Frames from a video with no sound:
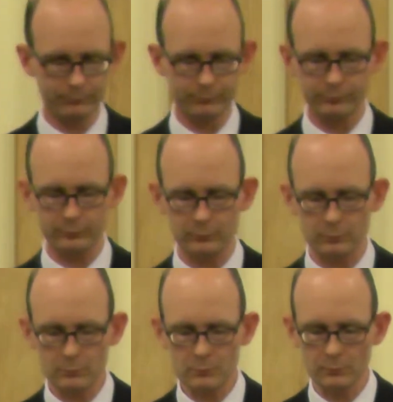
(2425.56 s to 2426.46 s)

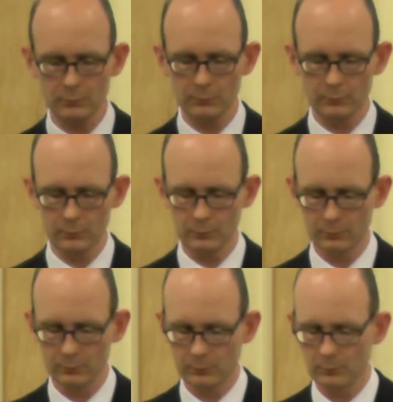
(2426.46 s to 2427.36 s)

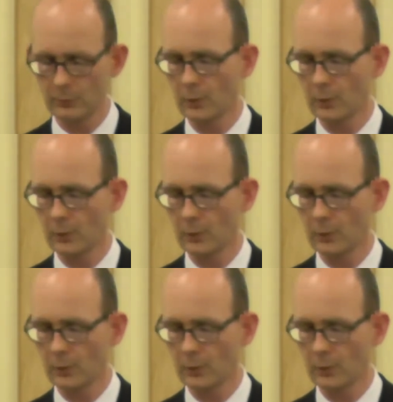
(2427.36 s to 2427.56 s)
(no one is talking)